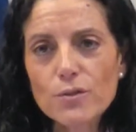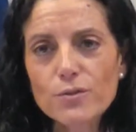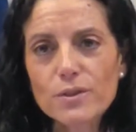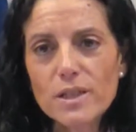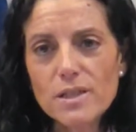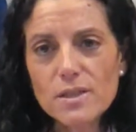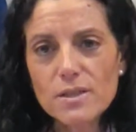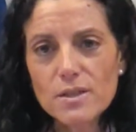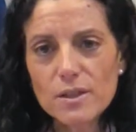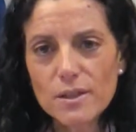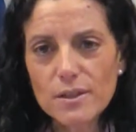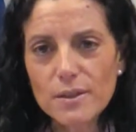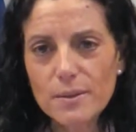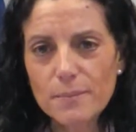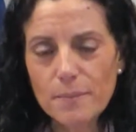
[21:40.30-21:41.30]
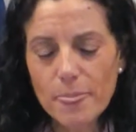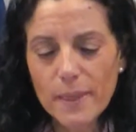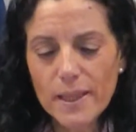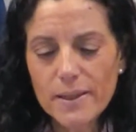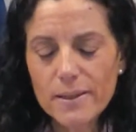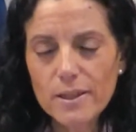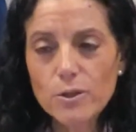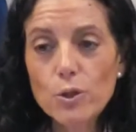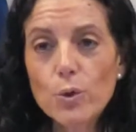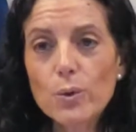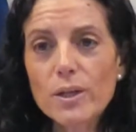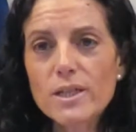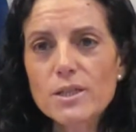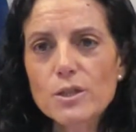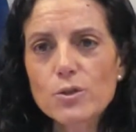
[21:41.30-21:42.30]
part of this uh,
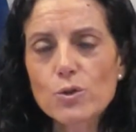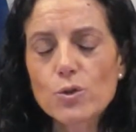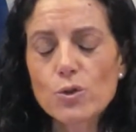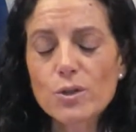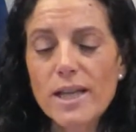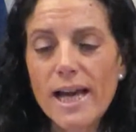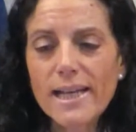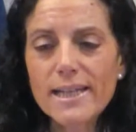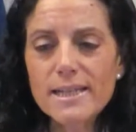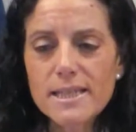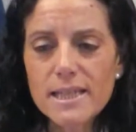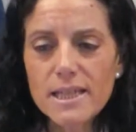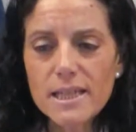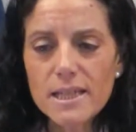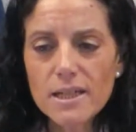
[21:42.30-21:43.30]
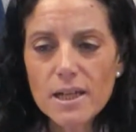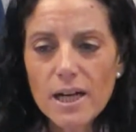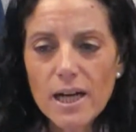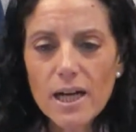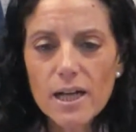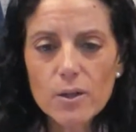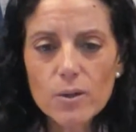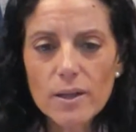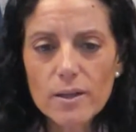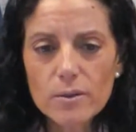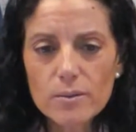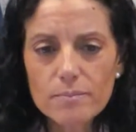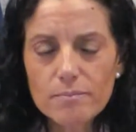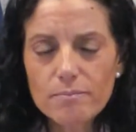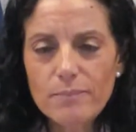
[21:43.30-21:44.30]
new institutionality, uh,
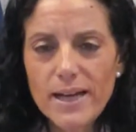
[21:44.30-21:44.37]
uh,